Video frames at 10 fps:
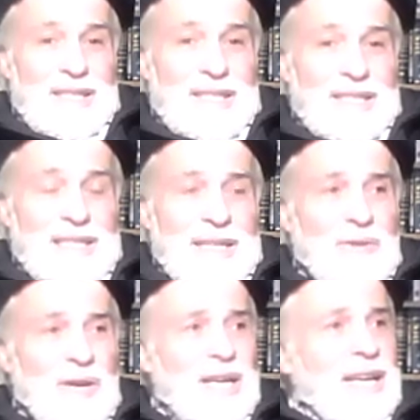See, if
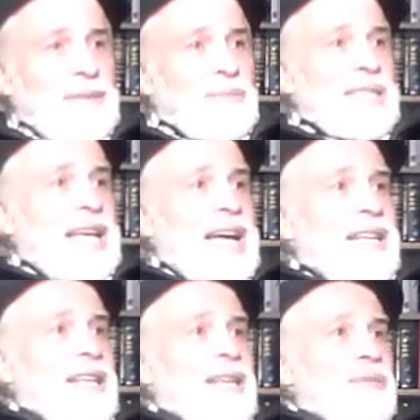I am
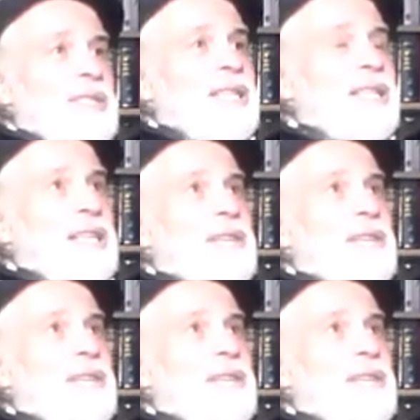sad and I'm sitting in